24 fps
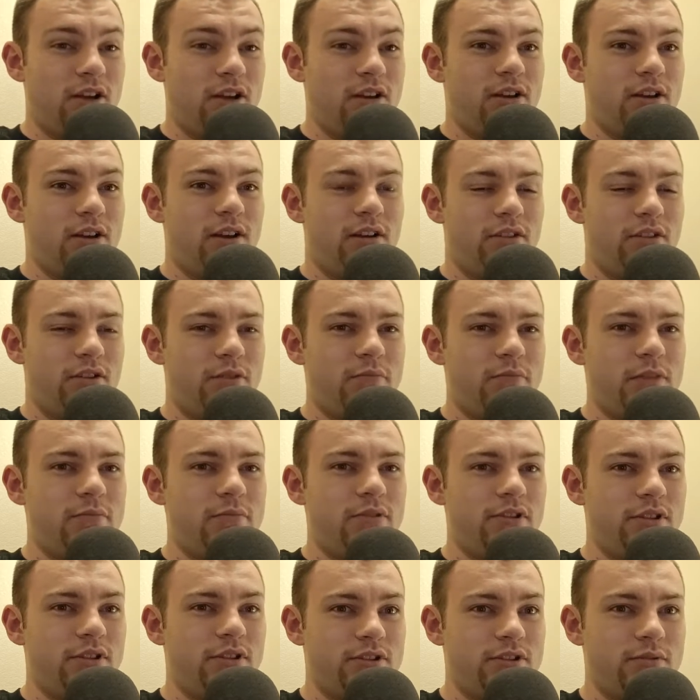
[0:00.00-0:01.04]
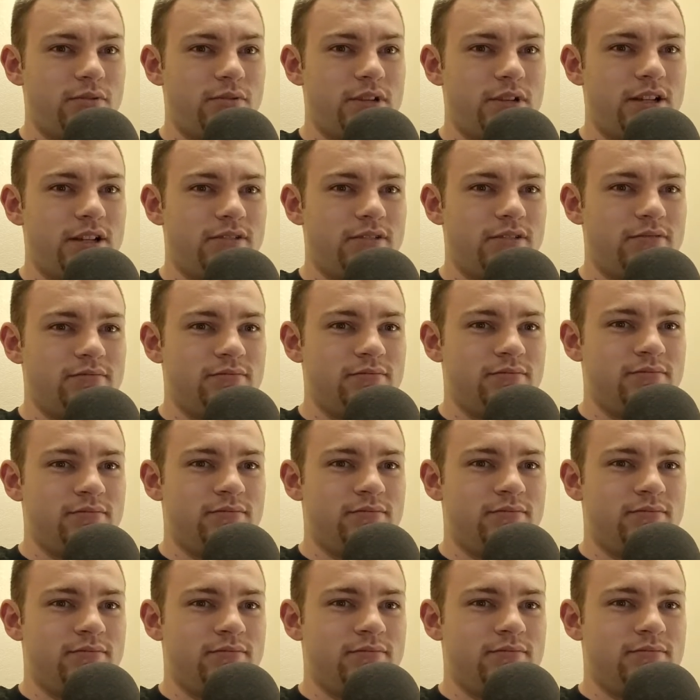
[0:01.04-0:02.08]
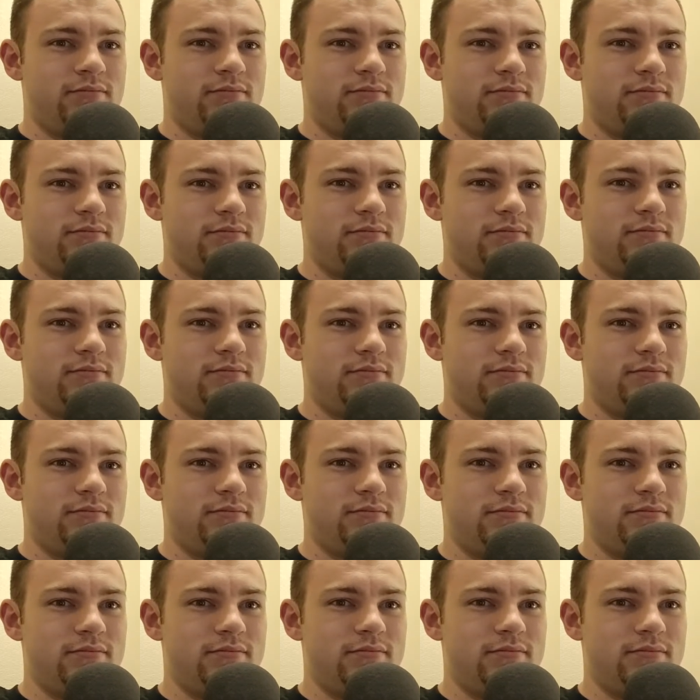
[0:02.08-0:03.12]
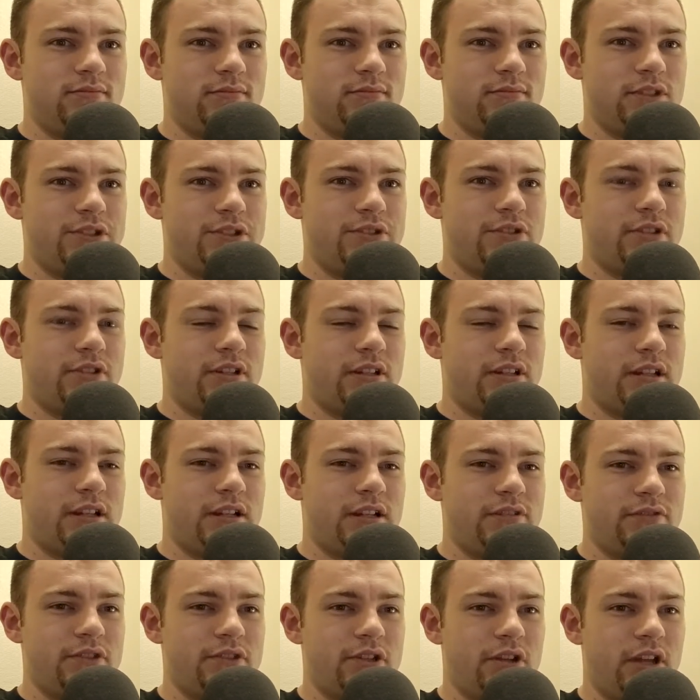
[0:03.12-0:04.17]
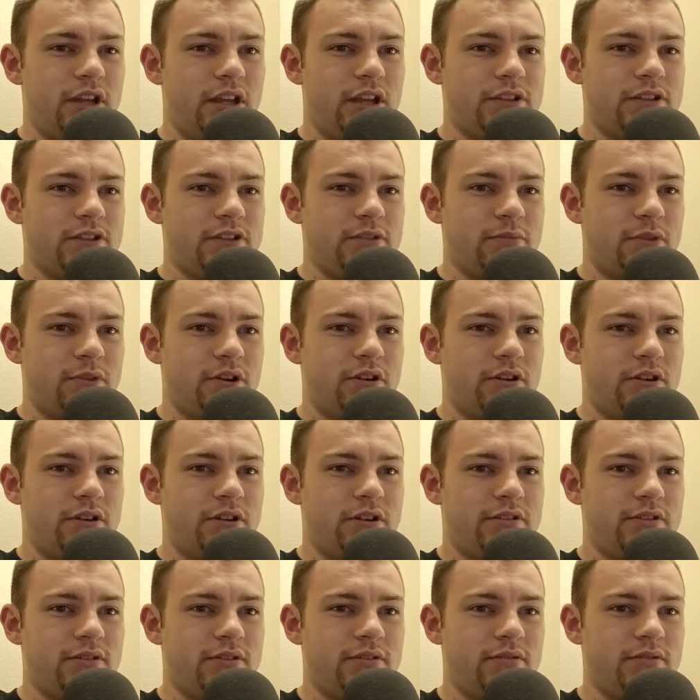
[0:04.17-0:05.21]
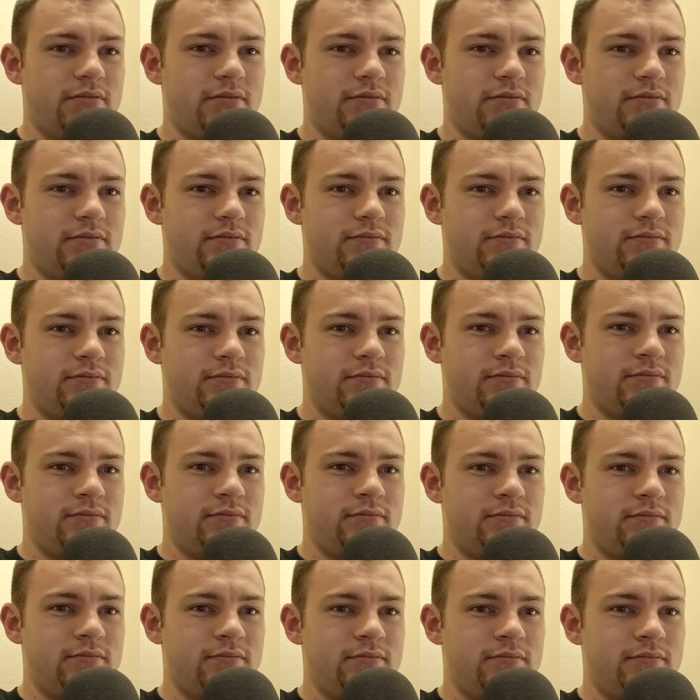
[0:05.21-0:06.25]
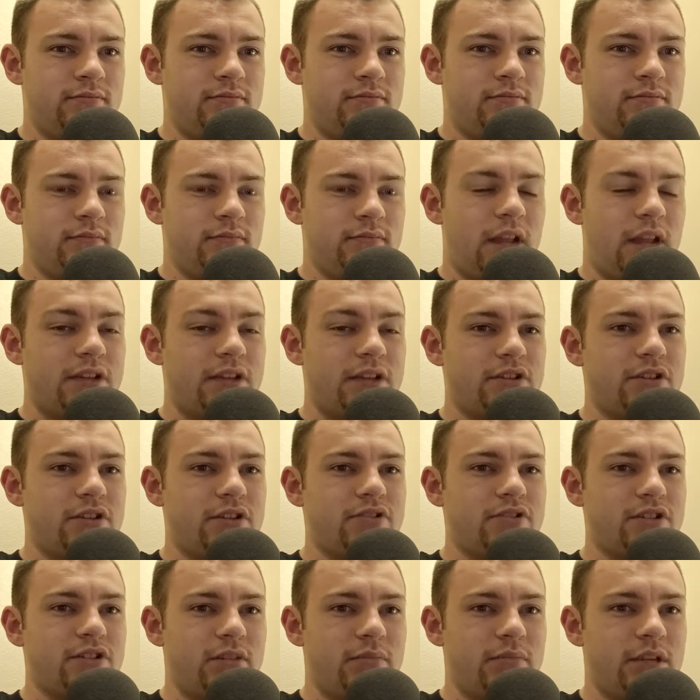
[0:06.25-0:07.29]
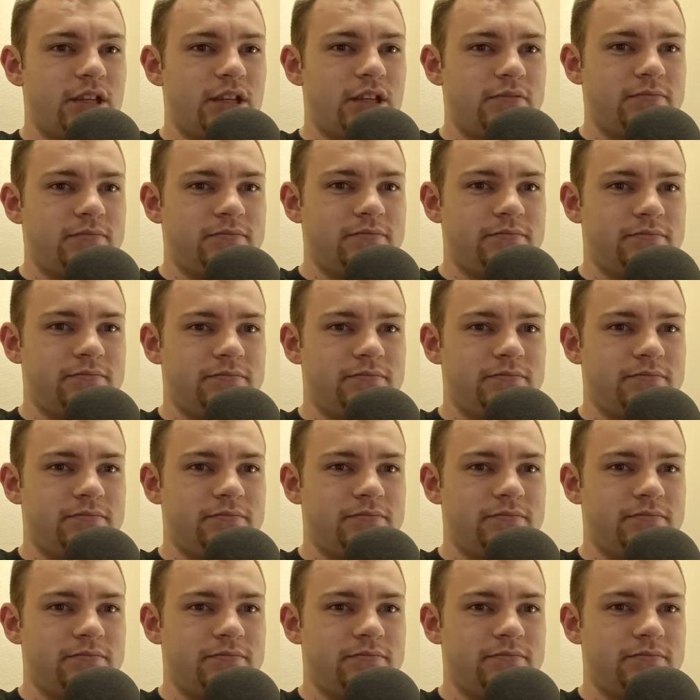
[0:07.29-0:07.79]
Other people as well. There's a lot of good ASMR artists. Not just GB.